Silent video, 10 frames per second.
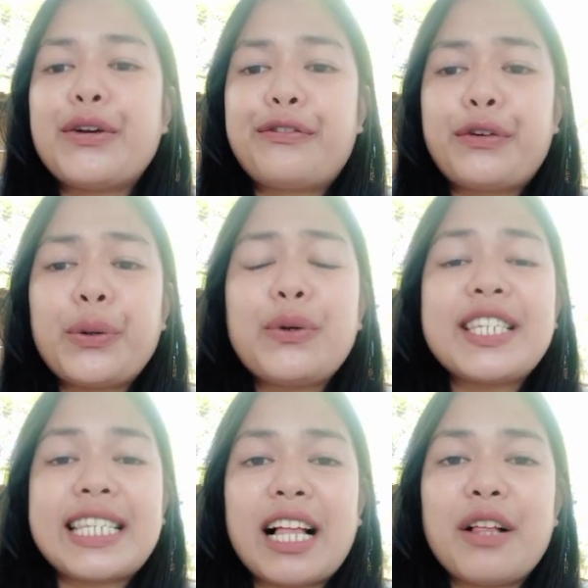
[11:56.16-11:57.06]
through
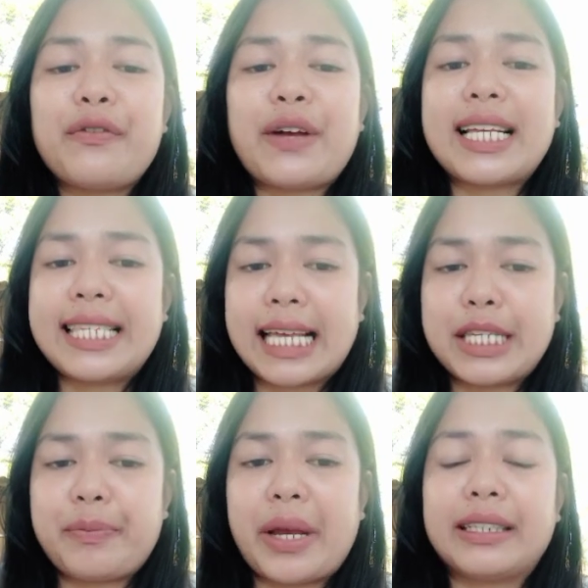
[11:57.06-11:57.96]

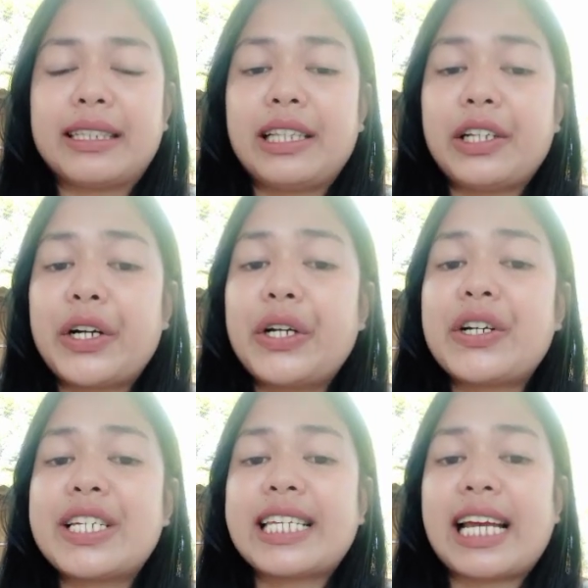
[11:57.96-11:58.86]
self-assessment,
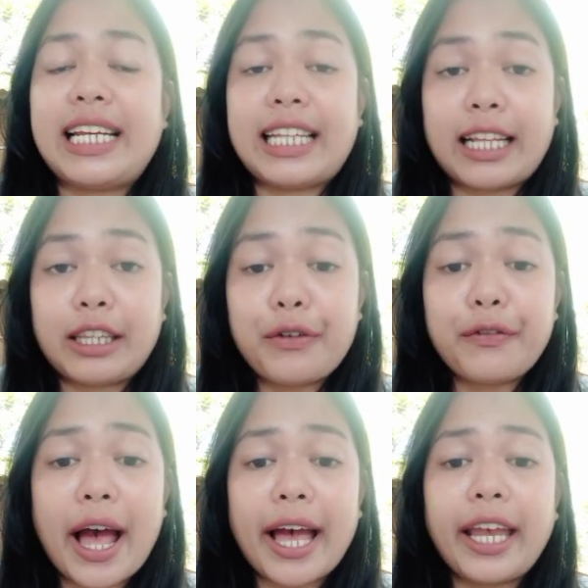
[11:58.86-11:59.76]
learners can
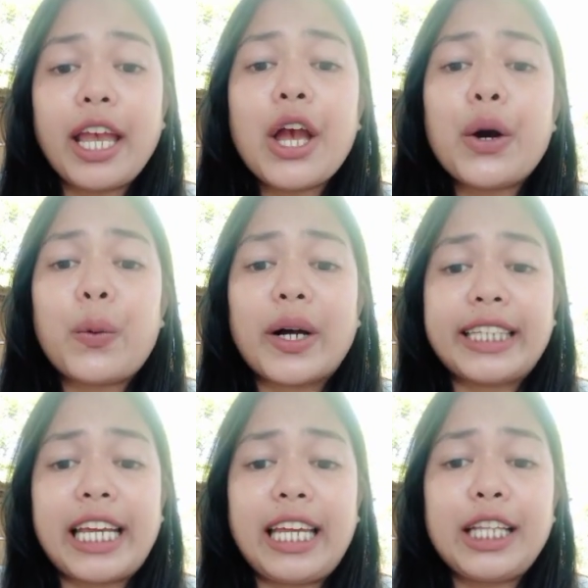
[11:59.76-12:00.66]
identify
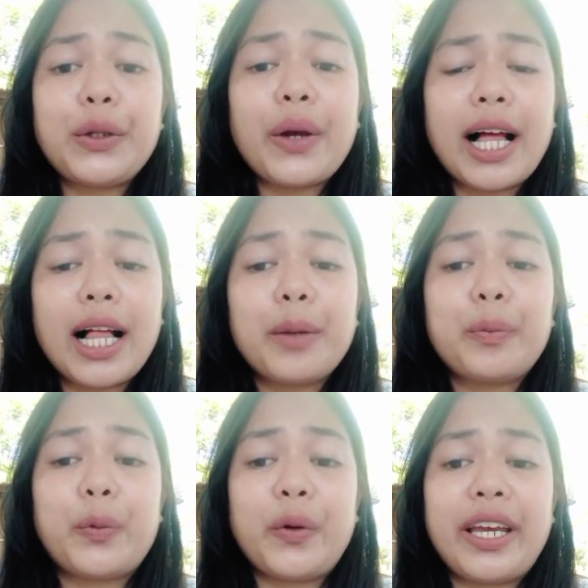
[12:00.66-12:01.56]
what they need to
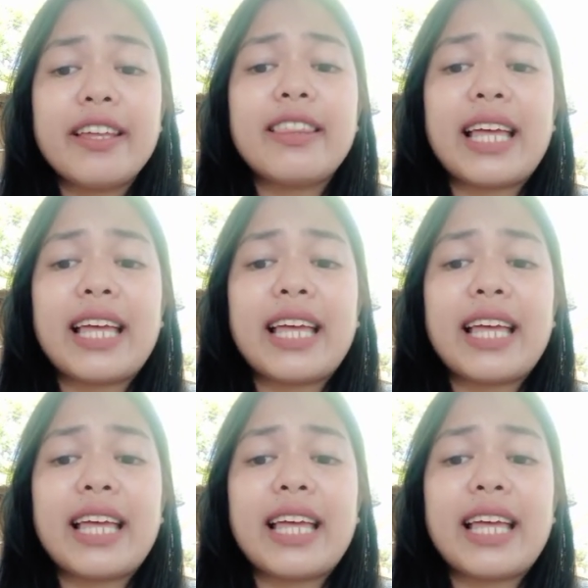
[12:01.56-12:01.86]
help with